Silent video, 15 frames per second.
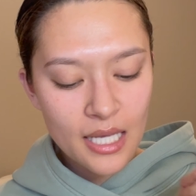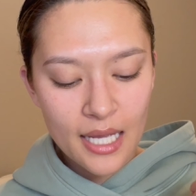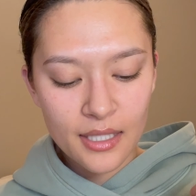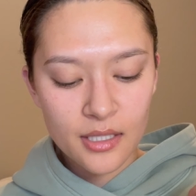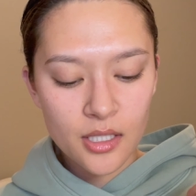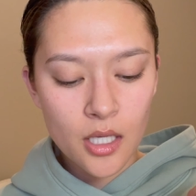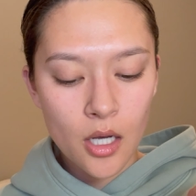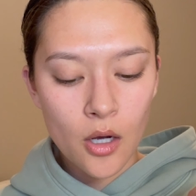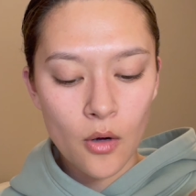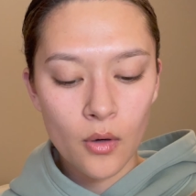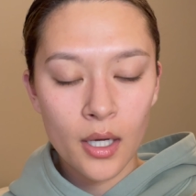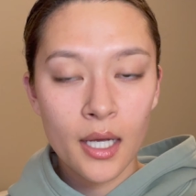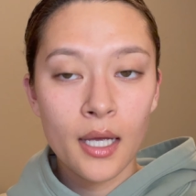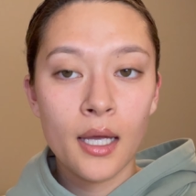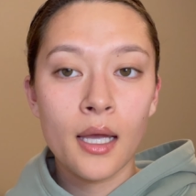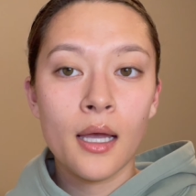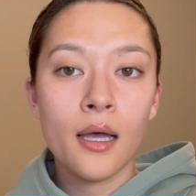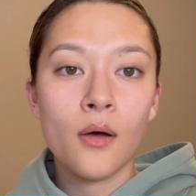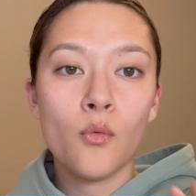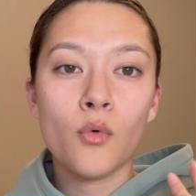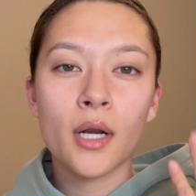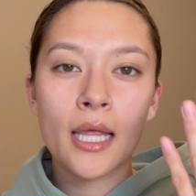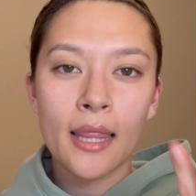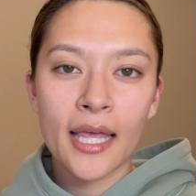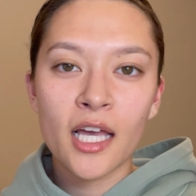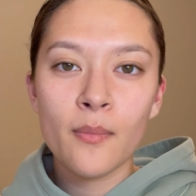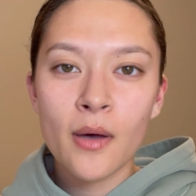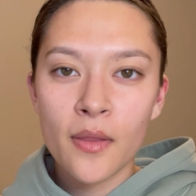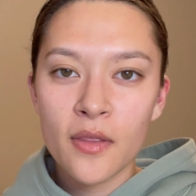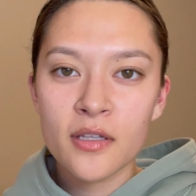And so what I like
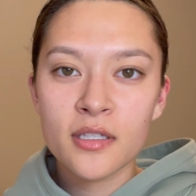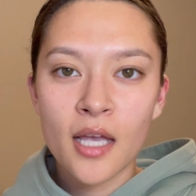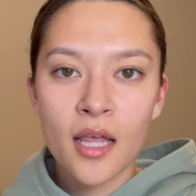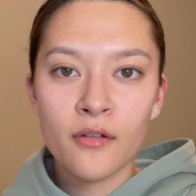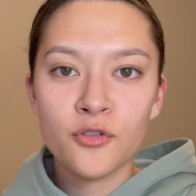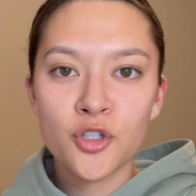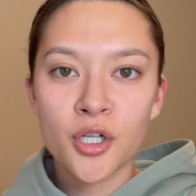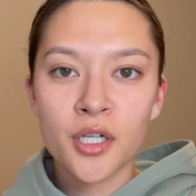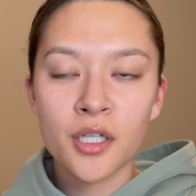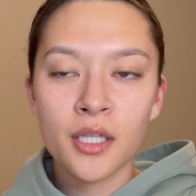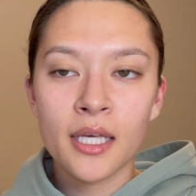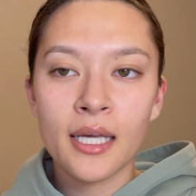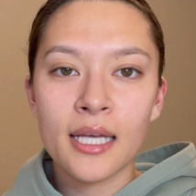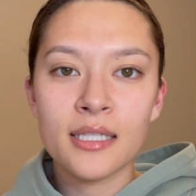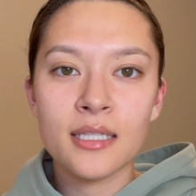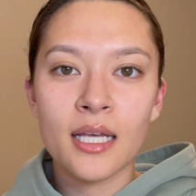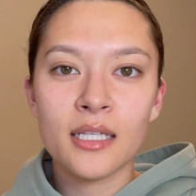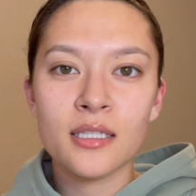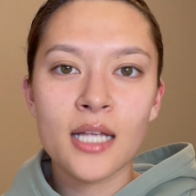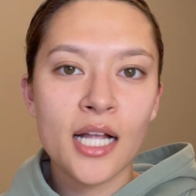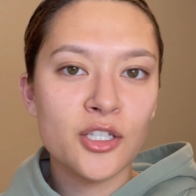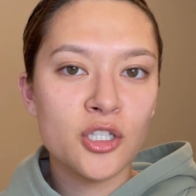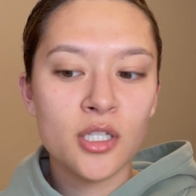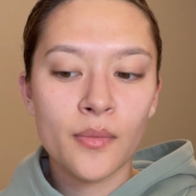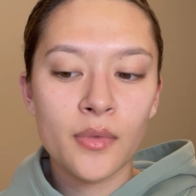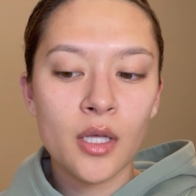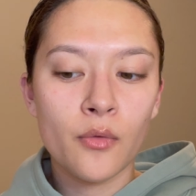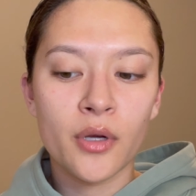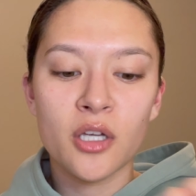about this style of journaling is that it's not just something where you